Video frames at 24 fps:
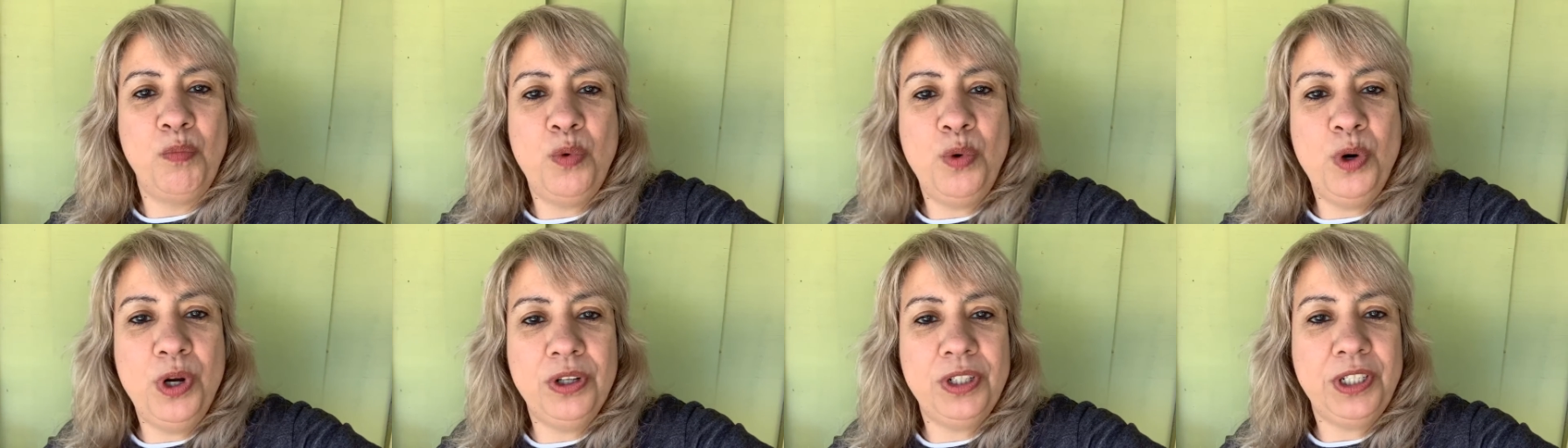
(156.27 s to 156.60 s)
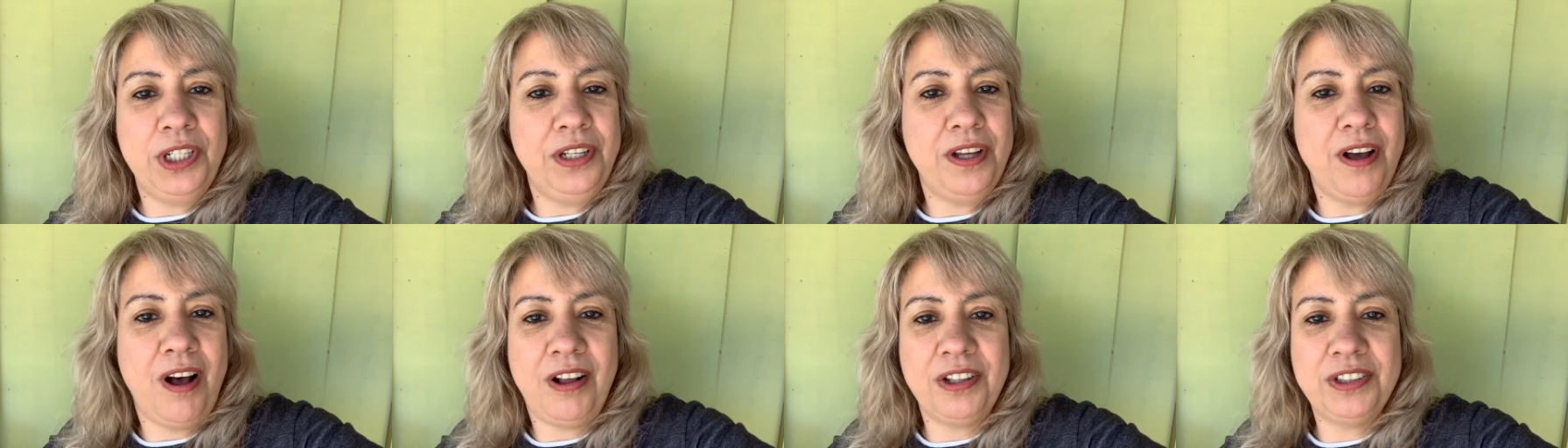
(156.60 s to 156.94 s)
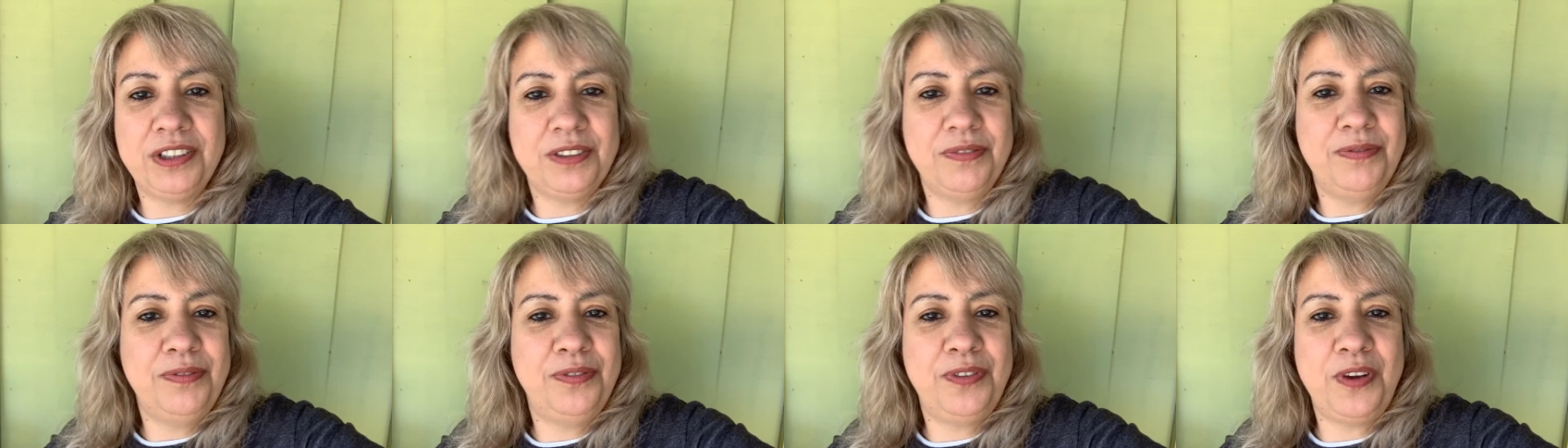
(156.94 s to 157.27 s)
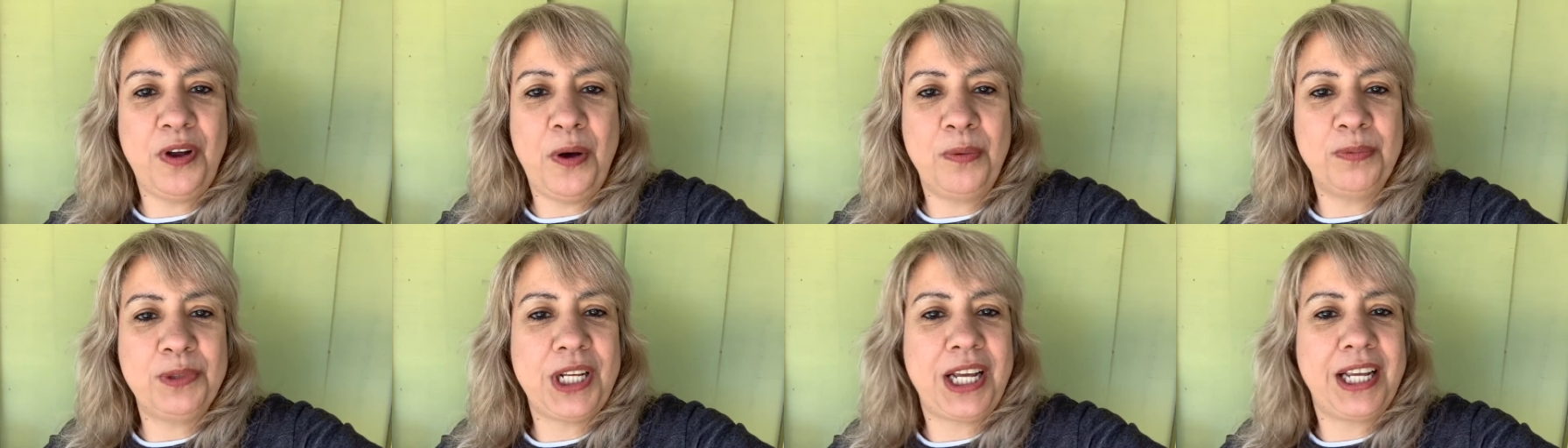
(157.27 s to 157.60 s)
really awesome
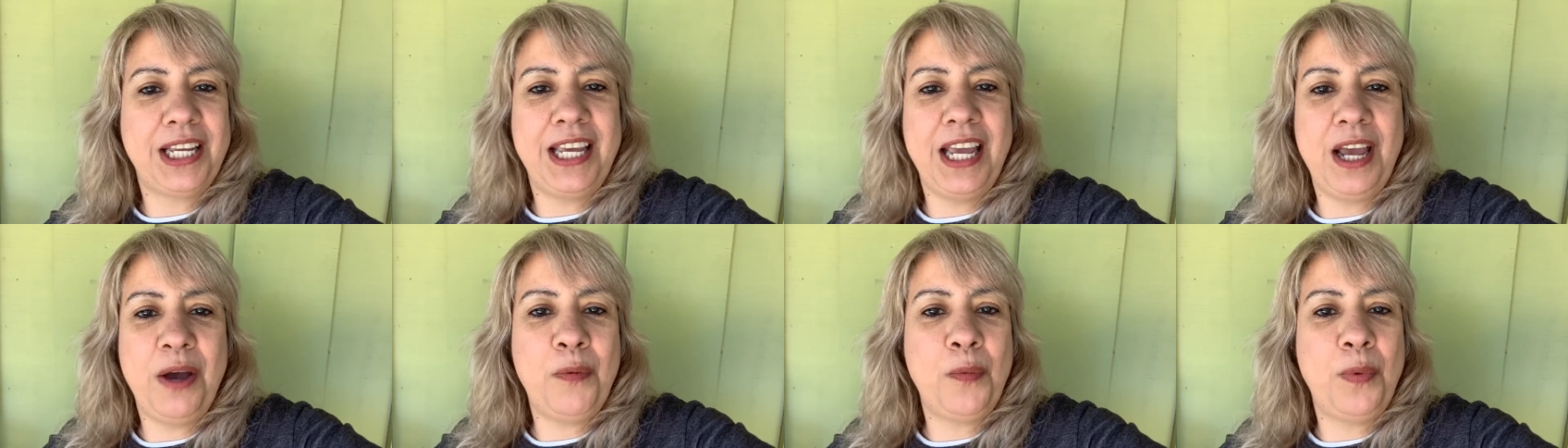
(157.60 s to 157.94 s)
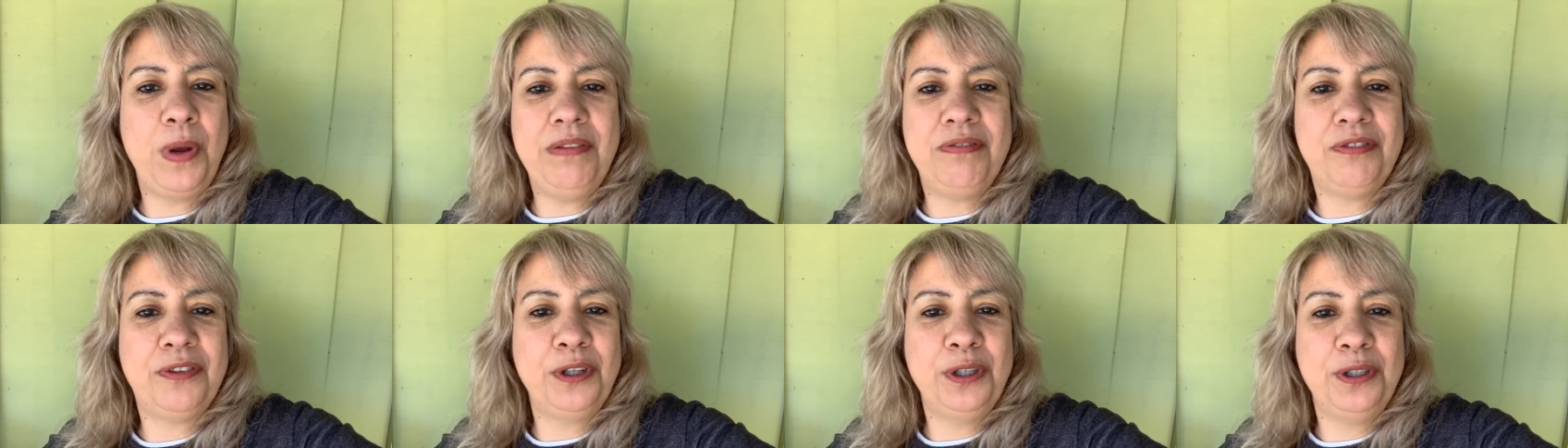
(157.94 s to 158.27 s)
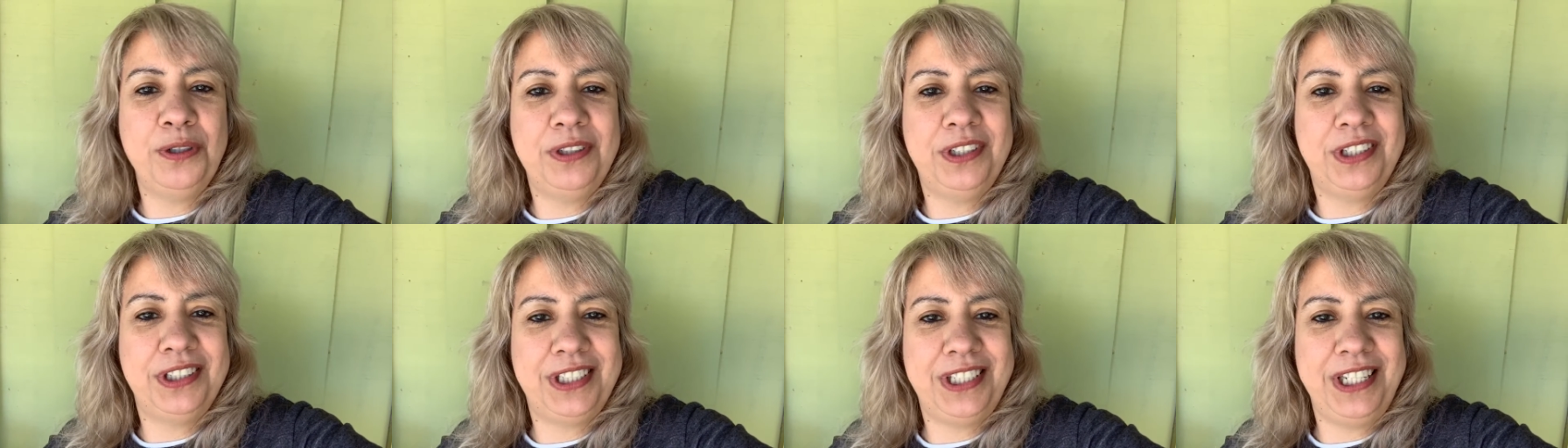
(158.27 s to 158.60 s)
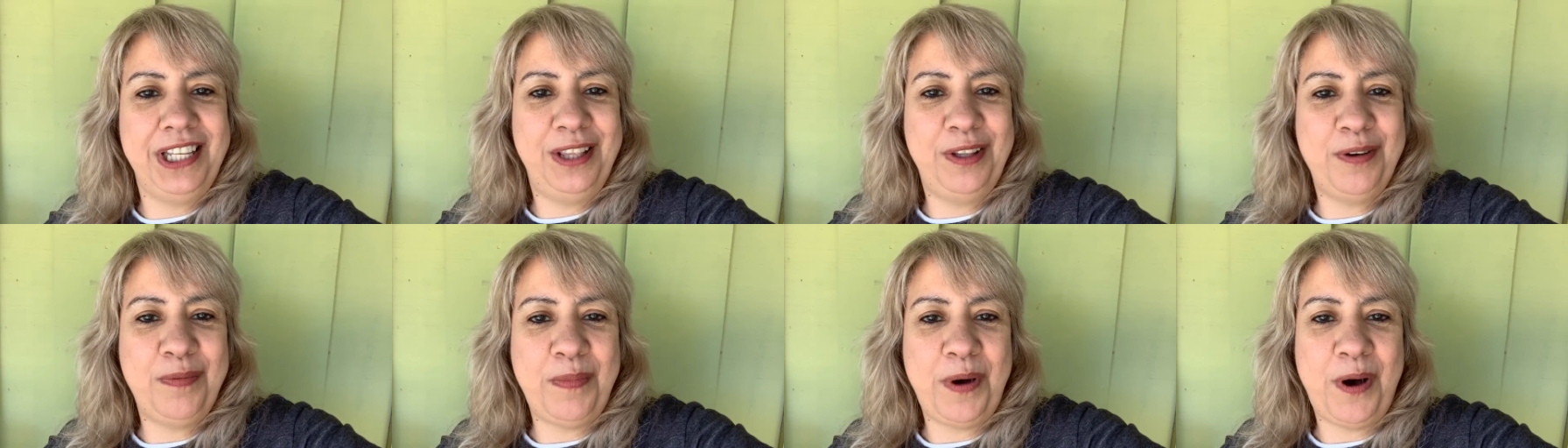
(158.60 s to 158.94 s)
films. I can't wait for you to
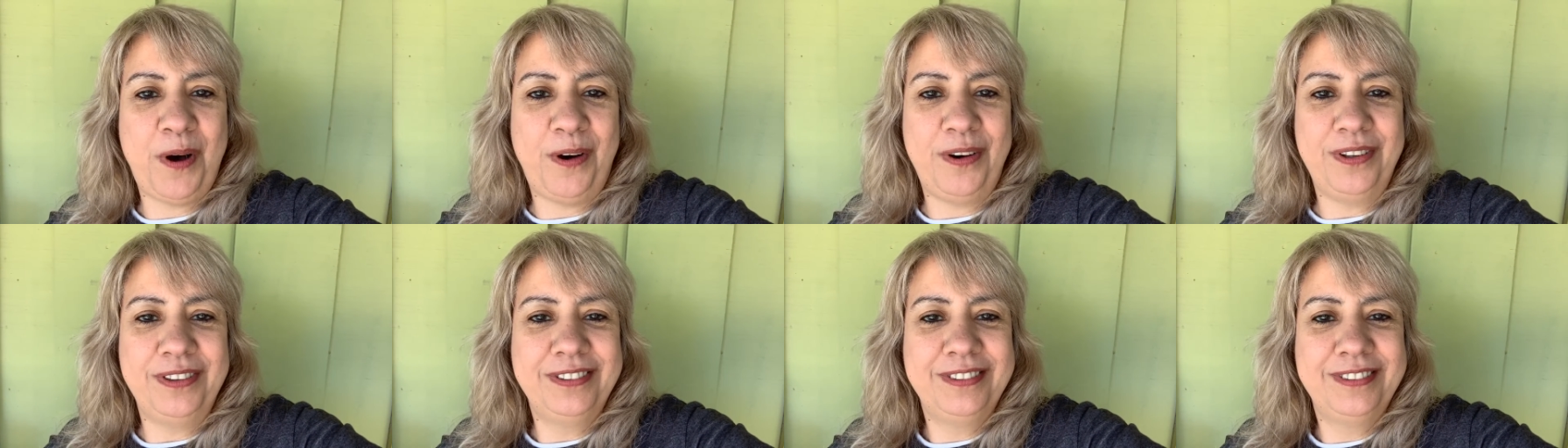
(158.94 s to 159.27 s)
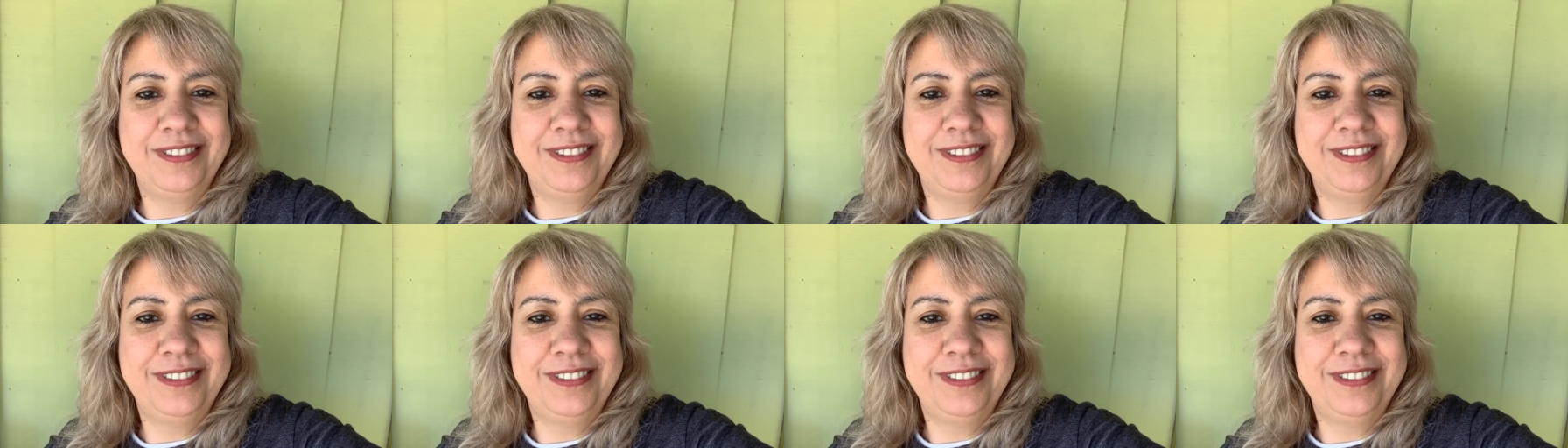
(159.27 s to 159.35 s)
see them all.